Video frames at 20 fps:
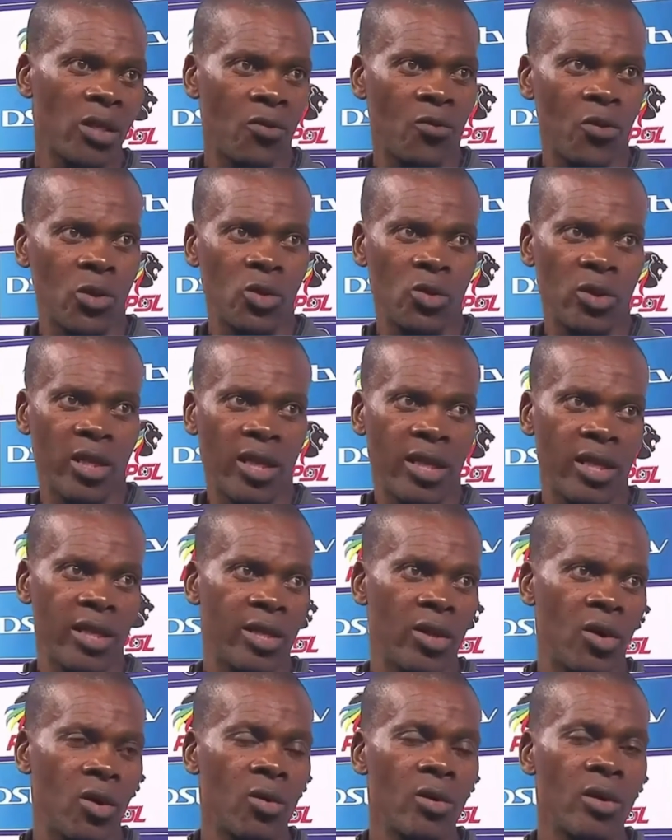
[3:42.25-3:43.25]
Unfortunately,
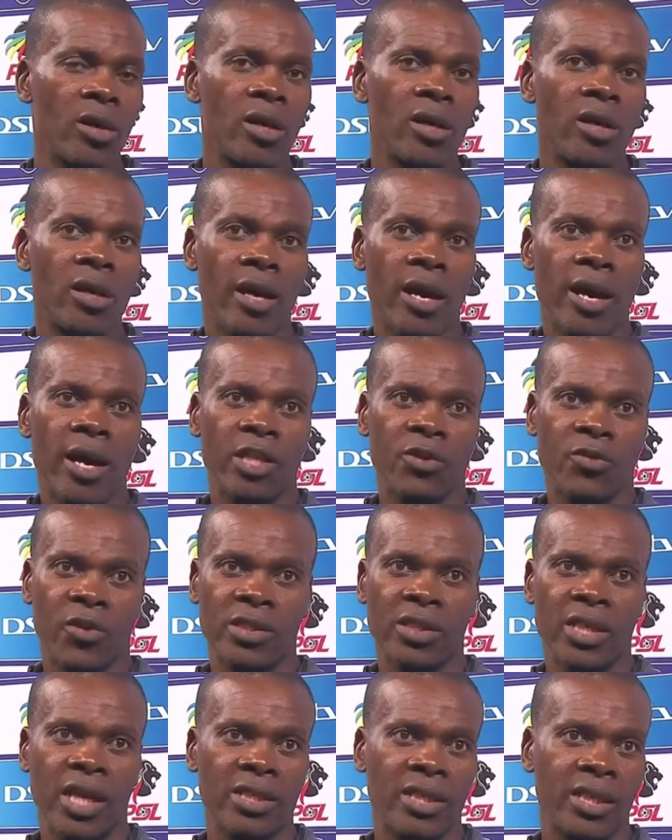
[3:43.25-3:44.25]
you know, his
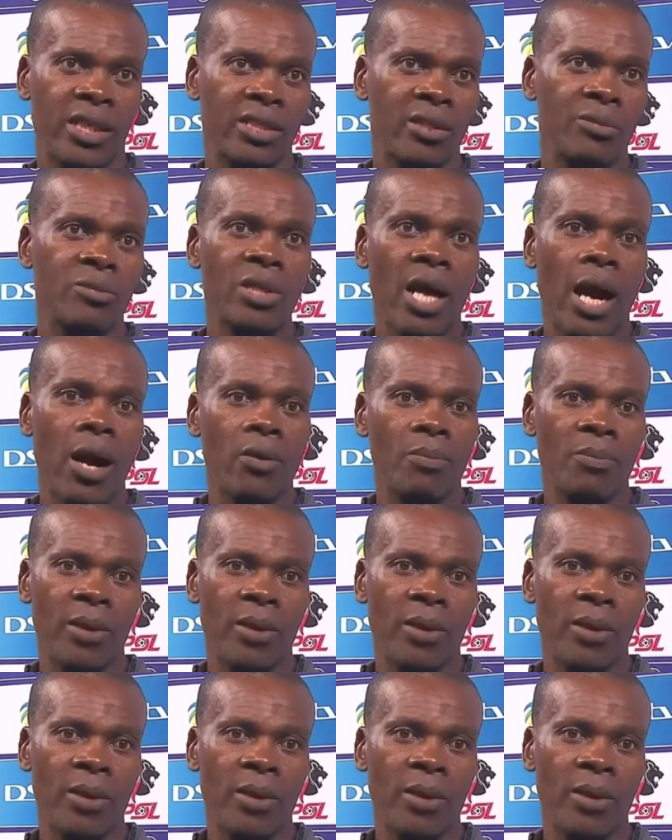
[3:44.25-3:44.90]
first touch let him down.